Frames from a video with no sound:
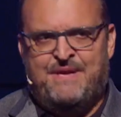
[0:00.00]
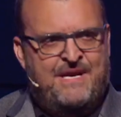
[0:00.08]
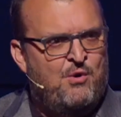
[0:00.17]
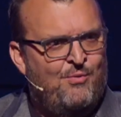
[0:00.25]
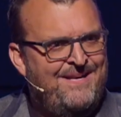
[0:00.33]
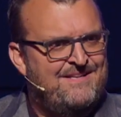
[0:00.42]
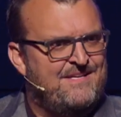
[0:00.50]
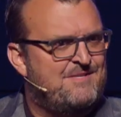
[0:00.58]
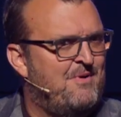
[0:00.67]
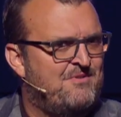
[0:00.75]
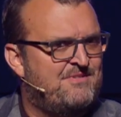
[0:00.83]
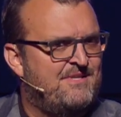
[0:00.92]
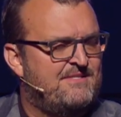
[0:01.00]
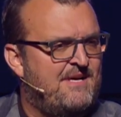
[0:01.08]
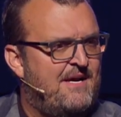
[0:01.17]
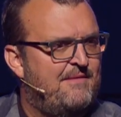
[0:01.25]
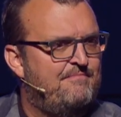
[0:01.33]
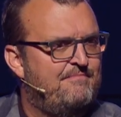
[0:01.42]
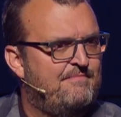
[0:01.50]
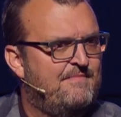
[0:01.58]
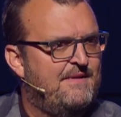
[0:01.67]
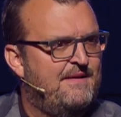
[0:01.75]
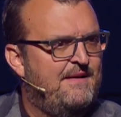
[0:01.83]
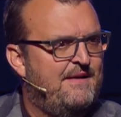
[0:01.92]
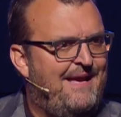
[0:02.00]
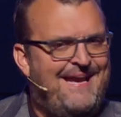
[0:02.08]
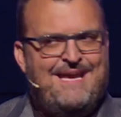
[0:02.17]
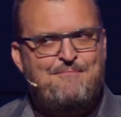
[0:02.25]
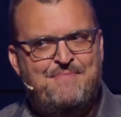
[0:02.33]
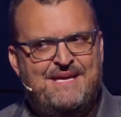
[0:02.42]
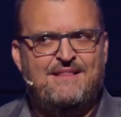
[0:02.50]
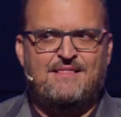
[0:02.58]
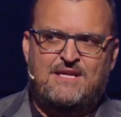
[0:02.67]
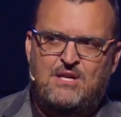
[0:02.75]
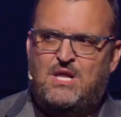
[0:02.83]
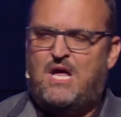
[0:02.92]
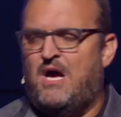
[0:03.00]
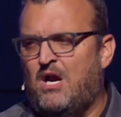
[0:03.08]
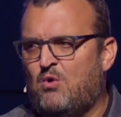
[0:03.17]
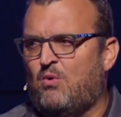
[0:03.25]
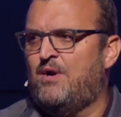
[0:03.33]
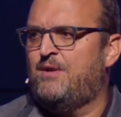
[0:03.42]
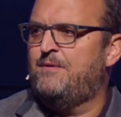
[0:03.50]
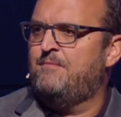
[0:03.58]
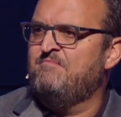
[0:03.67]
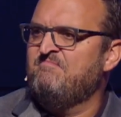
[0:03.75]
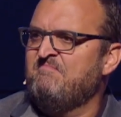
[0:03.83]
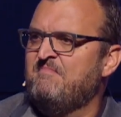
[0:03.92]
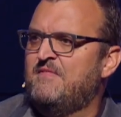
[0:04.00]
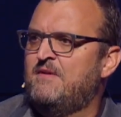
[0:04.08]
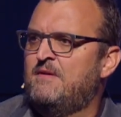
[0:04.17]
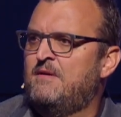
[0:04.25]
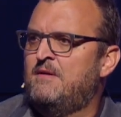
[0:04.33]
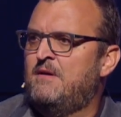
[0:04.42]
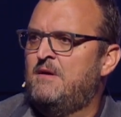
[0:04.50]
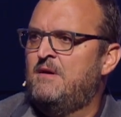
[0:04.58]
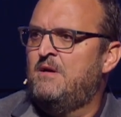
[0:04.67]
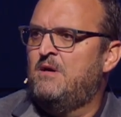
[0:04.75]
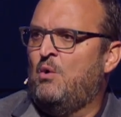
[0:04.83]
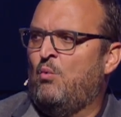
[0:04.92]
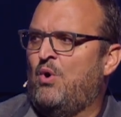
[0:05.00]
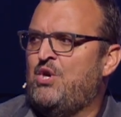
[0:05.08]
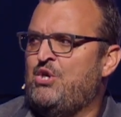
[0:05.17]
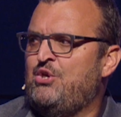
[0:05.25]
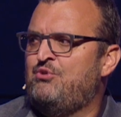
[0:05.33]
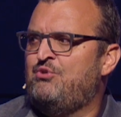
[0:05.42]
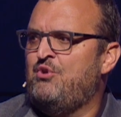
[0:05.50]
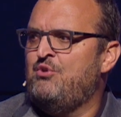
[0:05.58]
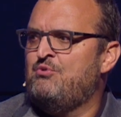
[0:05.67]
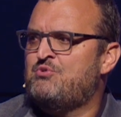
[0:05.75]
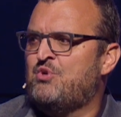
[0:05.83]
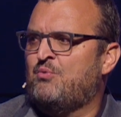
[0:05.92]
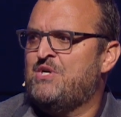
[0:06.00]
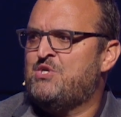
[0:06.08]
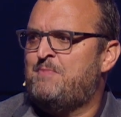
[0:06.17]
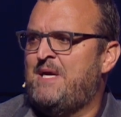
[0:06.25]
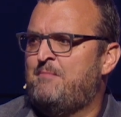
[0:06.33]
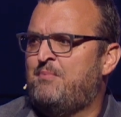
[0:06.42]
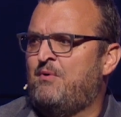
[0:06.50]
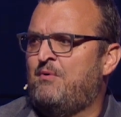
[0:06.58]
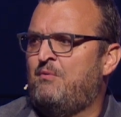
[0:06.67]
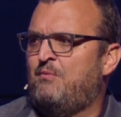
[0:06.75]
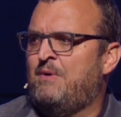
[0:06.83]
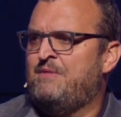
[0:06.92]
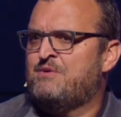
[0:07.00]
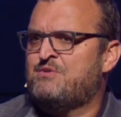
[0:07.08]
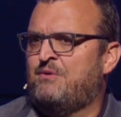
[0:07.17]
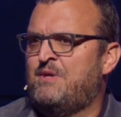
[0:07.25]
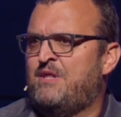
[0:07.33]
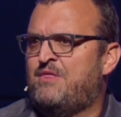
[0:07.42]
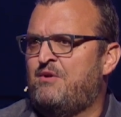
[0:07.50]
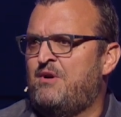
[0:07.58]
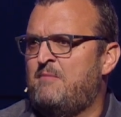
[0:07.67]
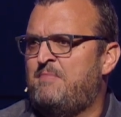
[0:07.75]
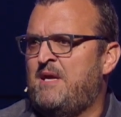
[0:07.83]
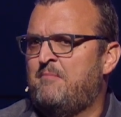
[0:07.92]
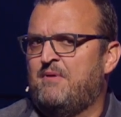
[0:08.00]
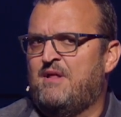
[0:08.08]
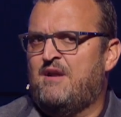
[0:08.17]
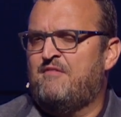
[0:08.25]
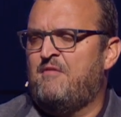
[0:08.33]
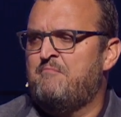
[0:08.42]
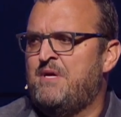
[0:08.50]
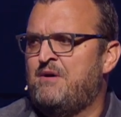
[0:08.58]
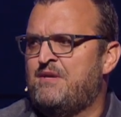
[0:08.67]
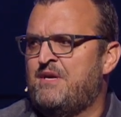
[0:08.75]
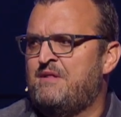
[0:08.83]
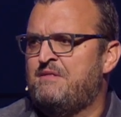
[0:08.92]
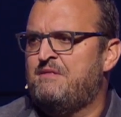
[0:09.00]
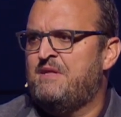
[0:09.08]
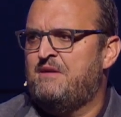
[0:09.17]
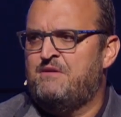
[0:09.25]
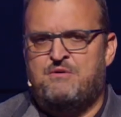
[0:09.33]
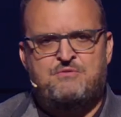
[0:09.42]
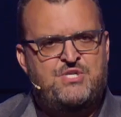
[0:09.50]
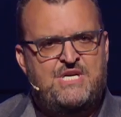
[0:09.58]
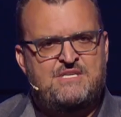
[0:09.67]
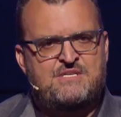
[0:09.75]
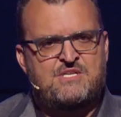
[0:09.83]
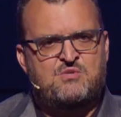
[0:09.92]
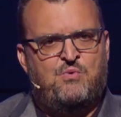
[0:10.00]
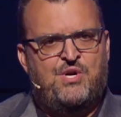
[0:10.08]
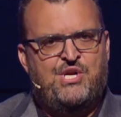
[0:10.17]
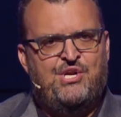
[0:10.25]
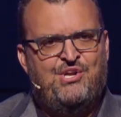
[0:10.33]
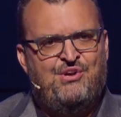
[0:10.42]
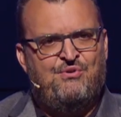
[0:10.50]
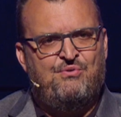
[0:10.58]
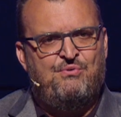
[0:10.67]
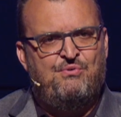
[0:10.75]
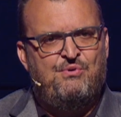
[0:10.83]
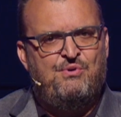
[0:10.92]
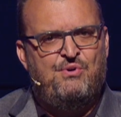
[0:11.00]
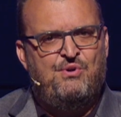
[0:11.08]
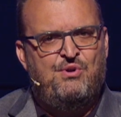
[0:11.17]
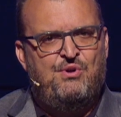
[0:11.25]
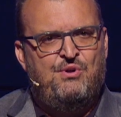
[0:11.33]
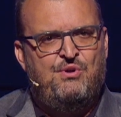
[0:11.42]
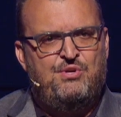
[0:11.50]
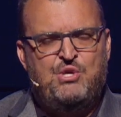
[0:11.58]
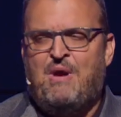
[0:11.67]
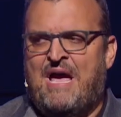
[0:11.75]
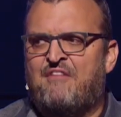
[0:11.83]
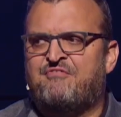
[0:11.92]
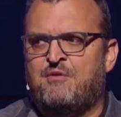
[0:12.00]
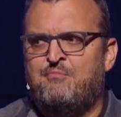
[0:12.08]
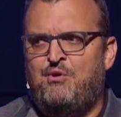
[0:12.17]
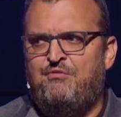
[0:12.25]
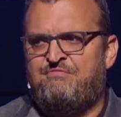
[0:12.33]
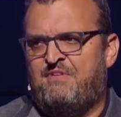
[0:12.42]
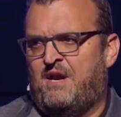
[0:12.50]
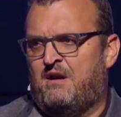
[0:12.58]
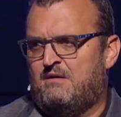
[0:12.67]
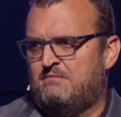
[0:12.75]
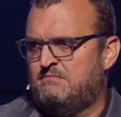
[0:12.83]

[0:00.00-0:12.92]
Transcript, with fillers: being a witness most of the time, it can be a little awkward. What do you do to reach people when there's only 30 people out of a million that know Jesus? What do you do? You have to move there.